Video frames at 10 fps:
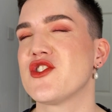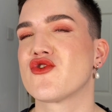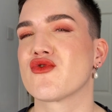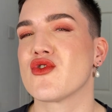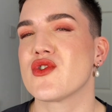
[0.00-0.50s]

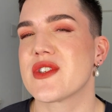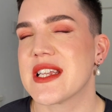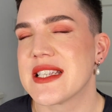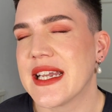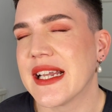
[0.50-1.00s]
draws
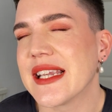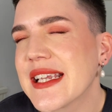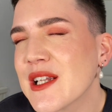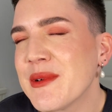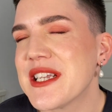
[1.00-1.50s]
things in a
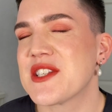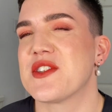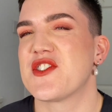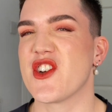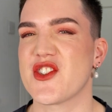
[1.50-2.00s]
little bit so
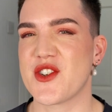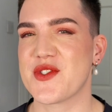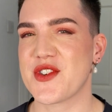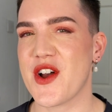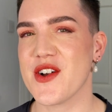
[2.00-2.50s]
it's not so
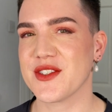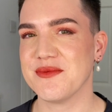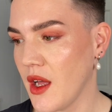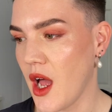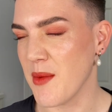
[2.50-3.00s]
stark.
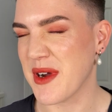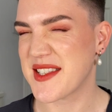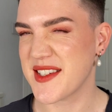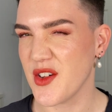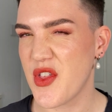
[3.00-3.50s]
I
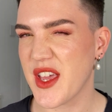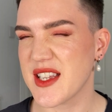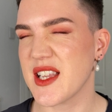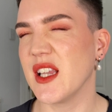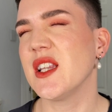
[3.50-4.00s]
still think it's
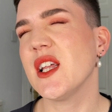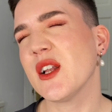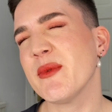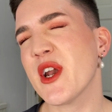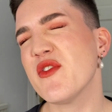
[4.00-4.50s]
a little
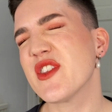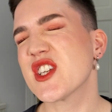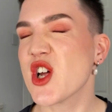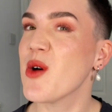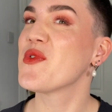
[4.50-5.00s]
bit over the
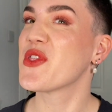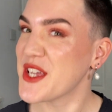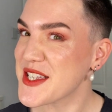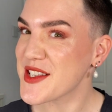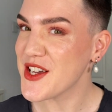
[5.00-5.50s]
top for
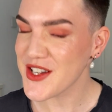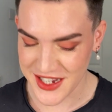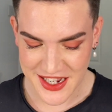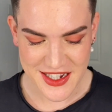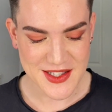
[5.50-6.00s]
this look,
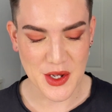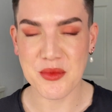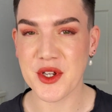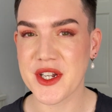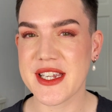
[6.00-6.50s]
so I'm
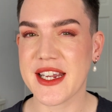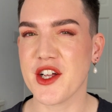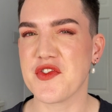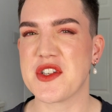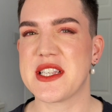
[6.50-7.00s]
gonna take it
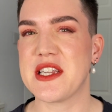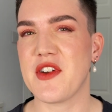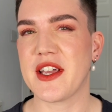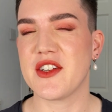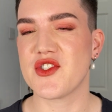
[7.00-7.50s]
off and see if I
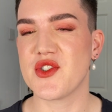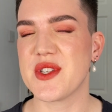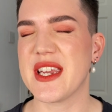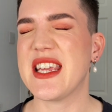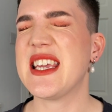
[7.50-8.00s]
can just use
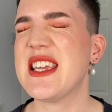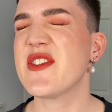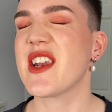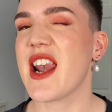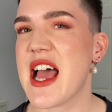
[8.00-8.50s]
it
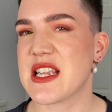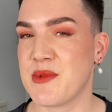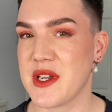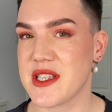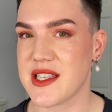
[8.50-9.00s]
even less but
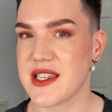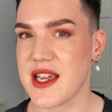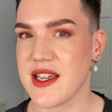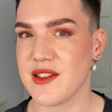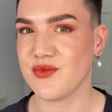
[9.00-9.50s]
as a
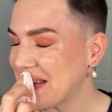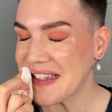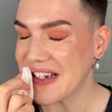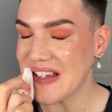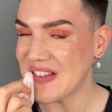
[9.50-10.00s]
stain. The
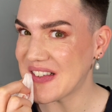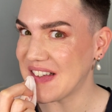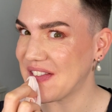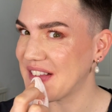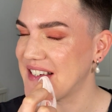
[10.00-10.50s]
colour is
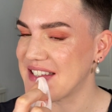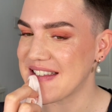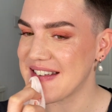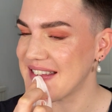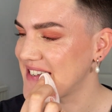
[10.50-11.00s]
lovely, I just
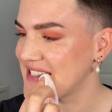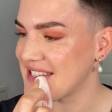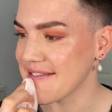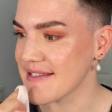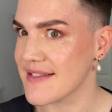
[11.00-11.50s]
don't think it
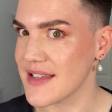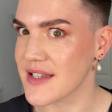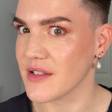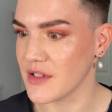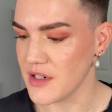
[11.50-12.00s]
suits this
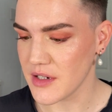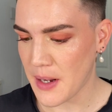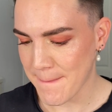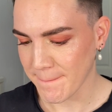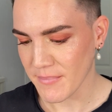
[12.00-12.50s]
look.
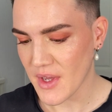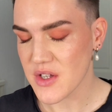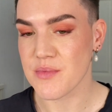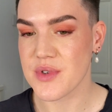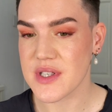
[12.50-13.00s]

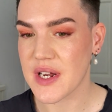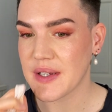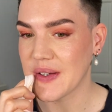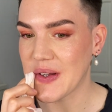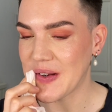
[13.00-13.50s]
So I'm just
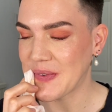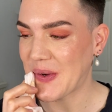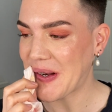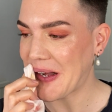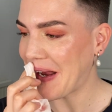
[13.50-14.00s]
taking it off
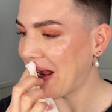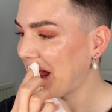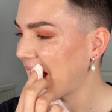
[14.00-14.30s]
quickly.